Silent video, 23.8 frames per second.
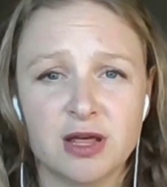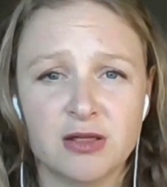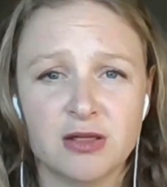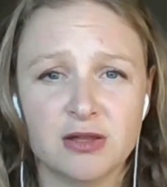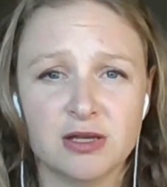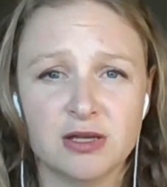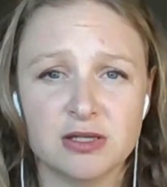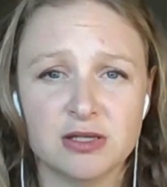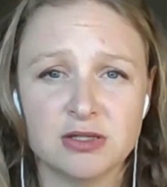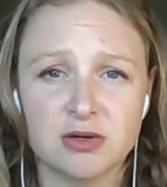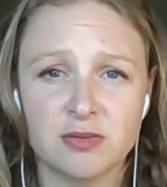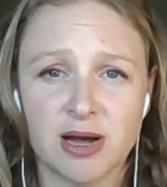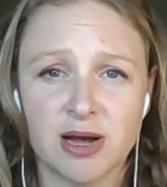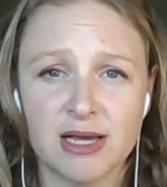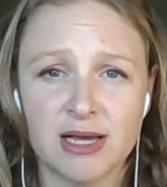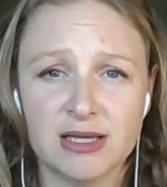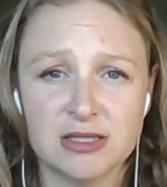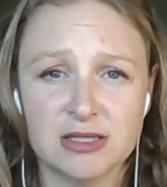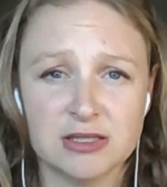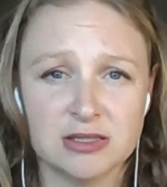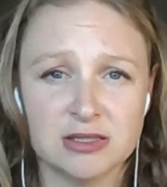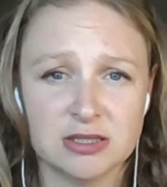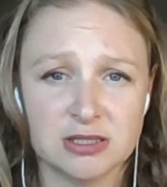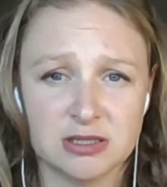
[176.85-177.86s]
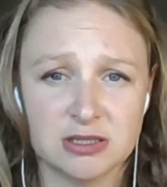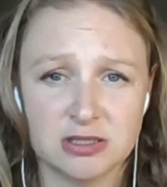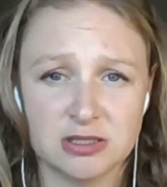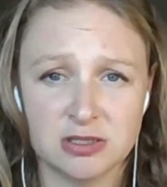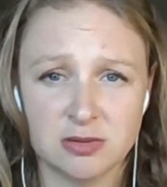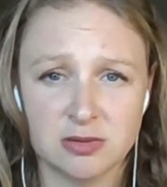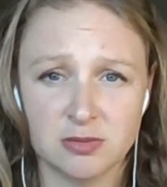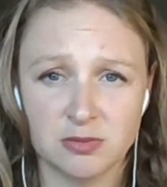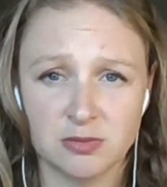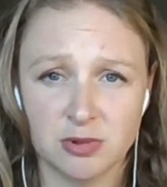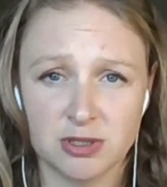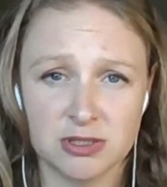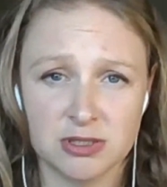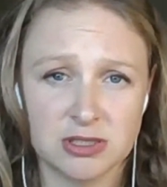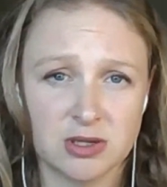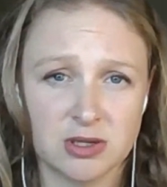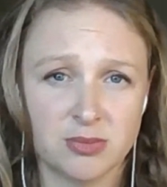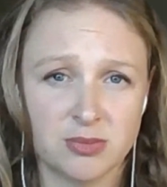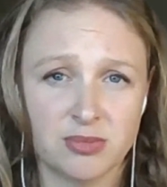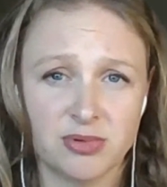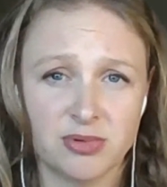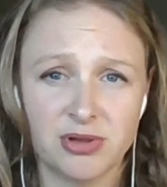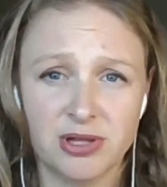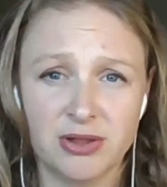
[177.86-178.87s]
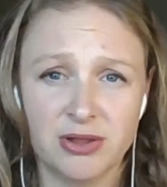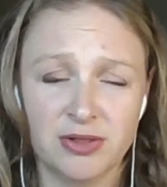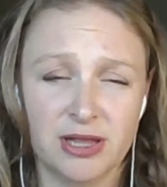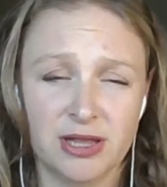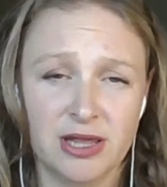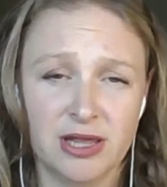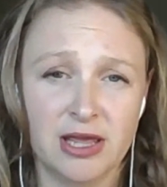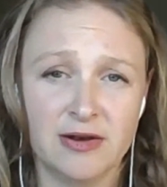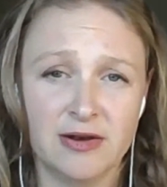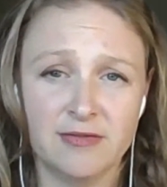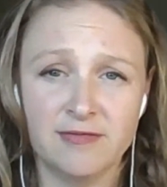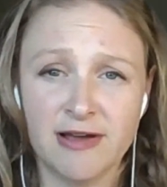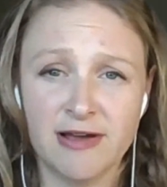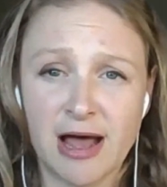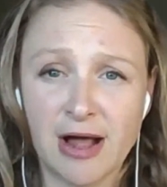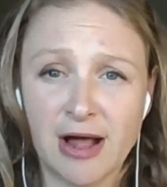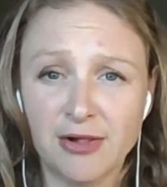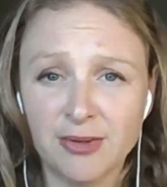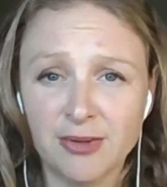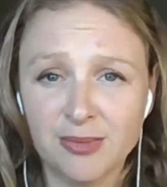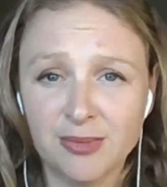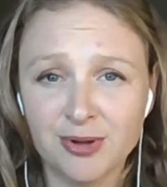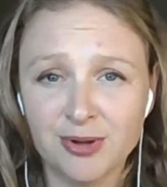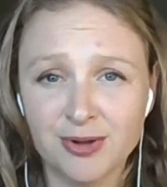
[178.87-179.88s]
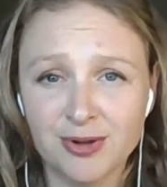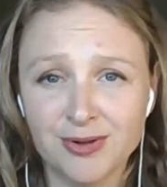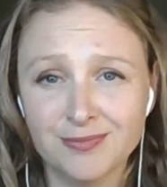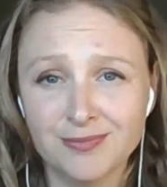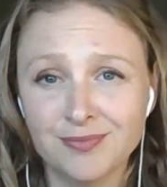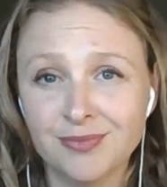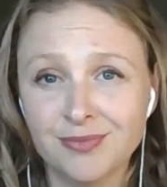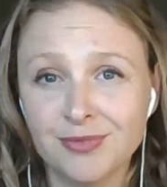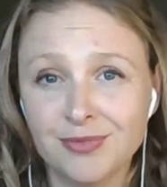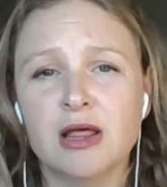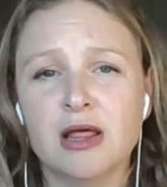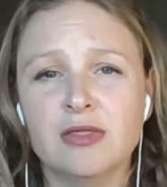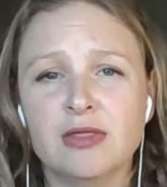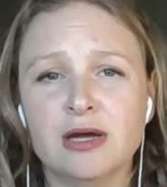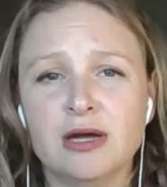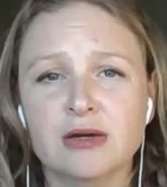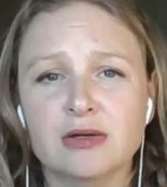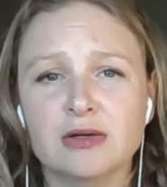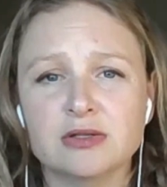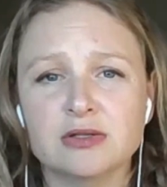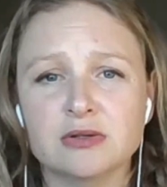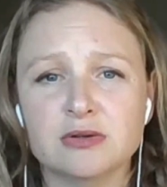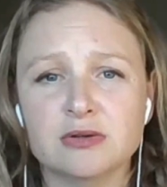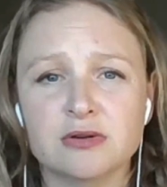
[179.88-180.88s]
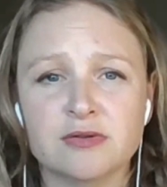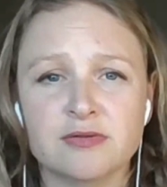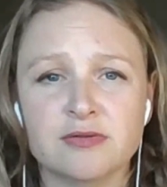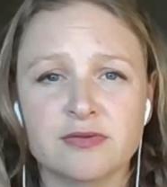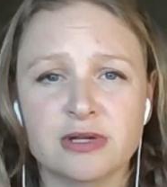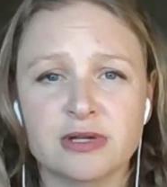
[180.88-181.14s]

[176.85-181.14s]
that this Horizon system was completely infallible. And their sort